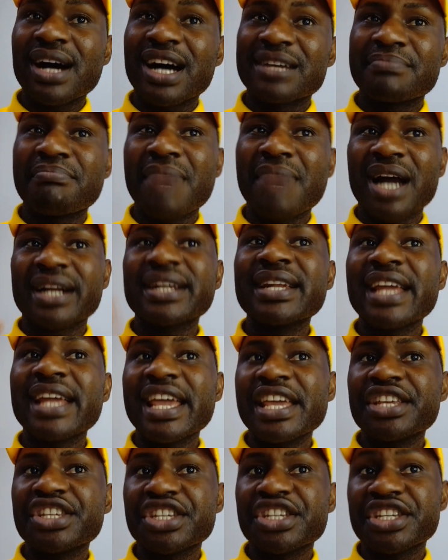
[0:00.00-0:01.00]
and Marine
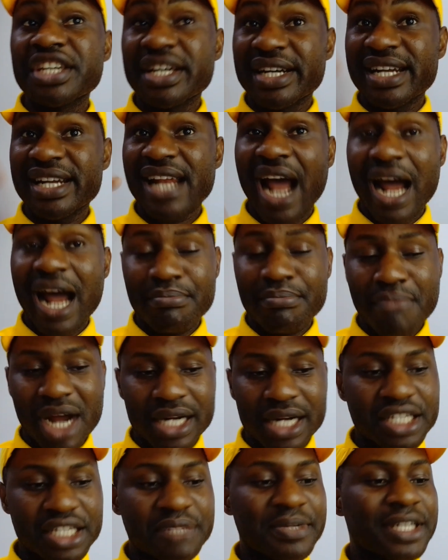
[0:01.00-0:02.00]
Engineering and
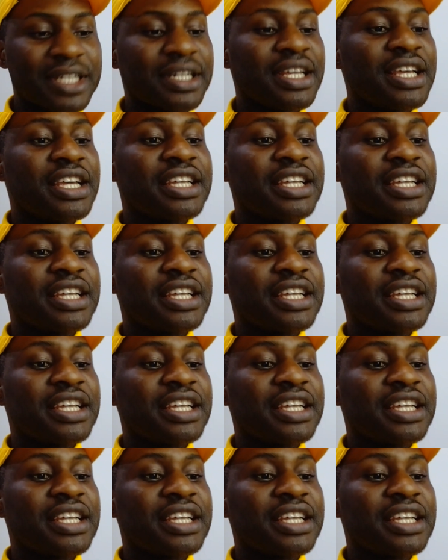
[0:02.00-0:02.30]
Management.